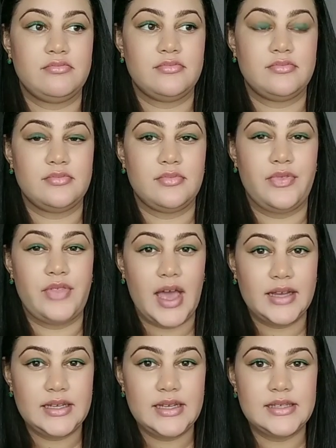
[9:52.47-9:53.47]
that
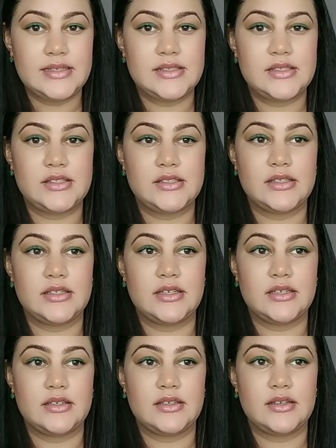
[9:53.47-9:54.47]
is
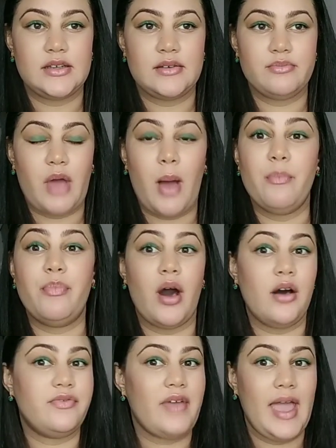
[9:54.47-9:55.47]
above
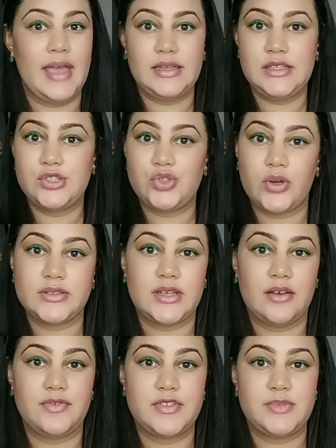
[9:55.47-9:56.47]
any sort of
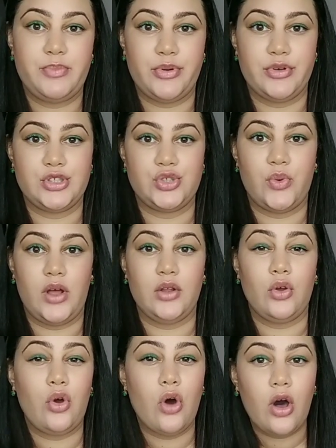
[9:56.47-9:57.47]
spiritual
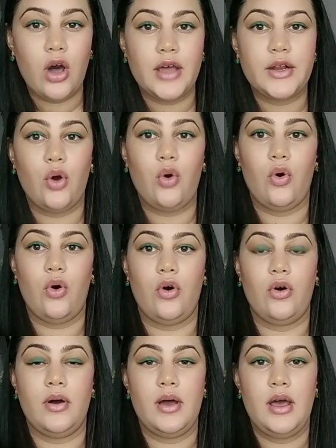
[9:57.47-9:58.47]
god or
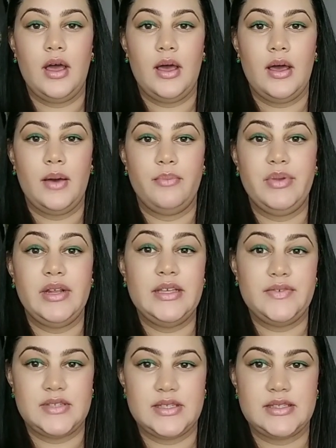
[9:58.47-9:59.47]
belief
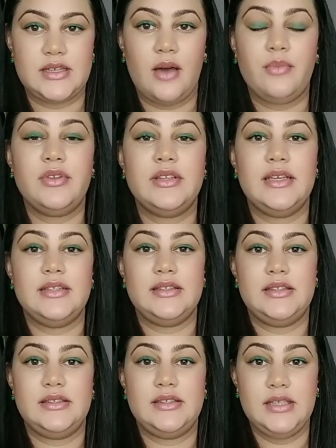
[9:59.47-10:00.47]
system.
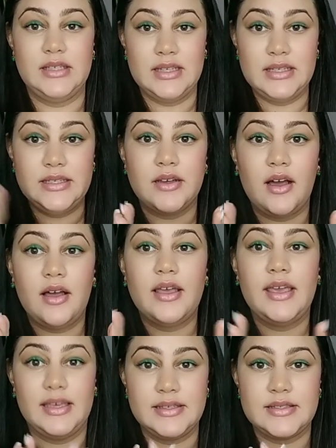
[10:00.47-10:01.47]
the leader
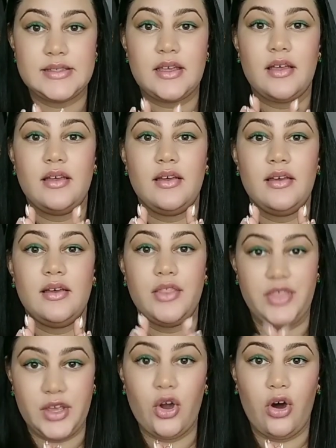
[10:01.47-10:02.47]
is the
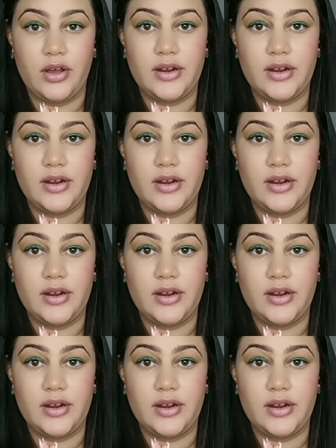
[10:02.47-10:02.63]
god of the